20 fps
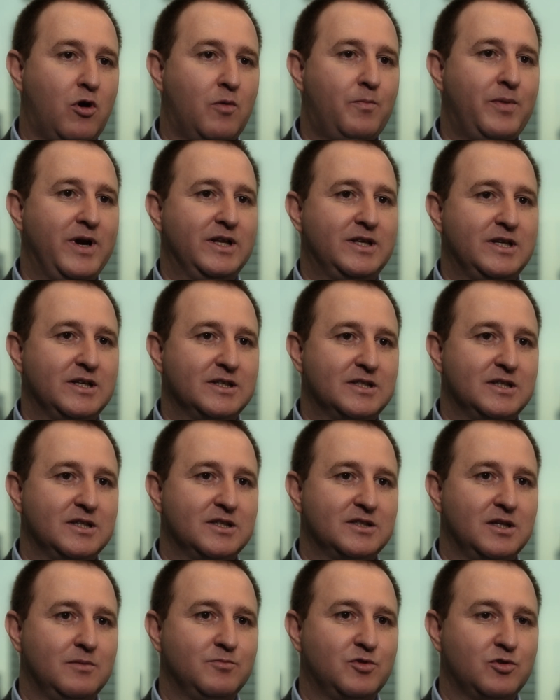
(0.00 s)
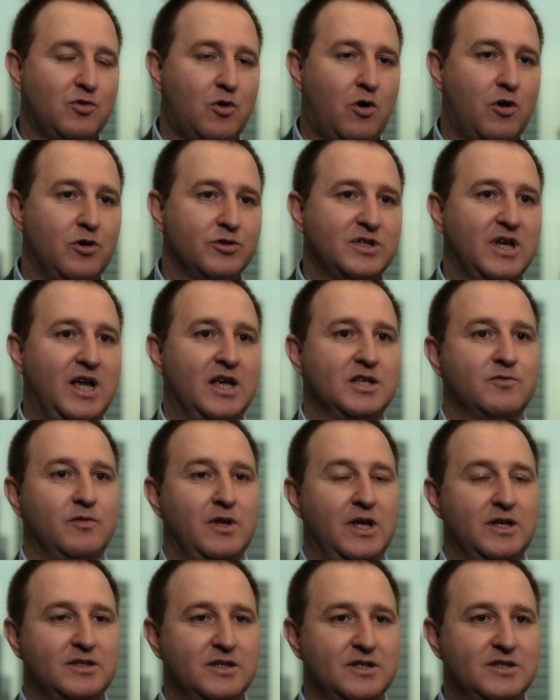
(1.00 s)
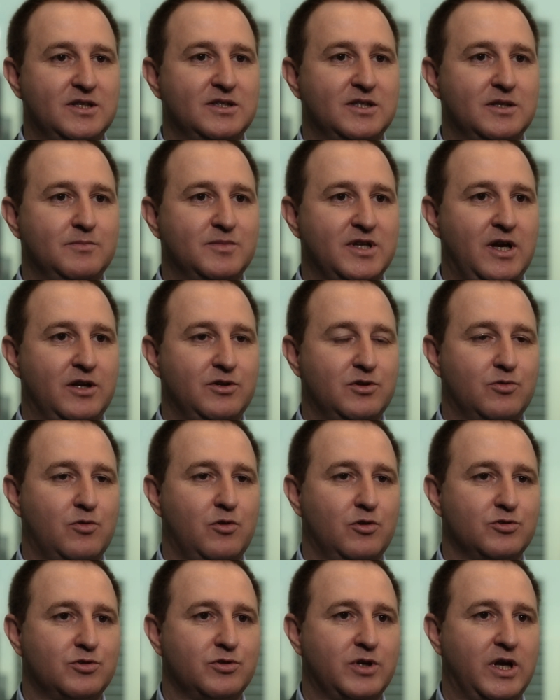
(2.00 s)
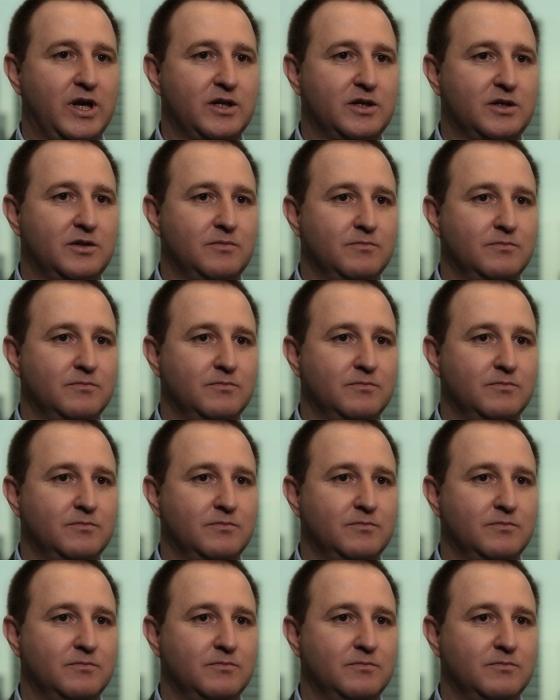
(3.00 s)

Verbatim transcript: the operating systems cost as well as the System Center cost together.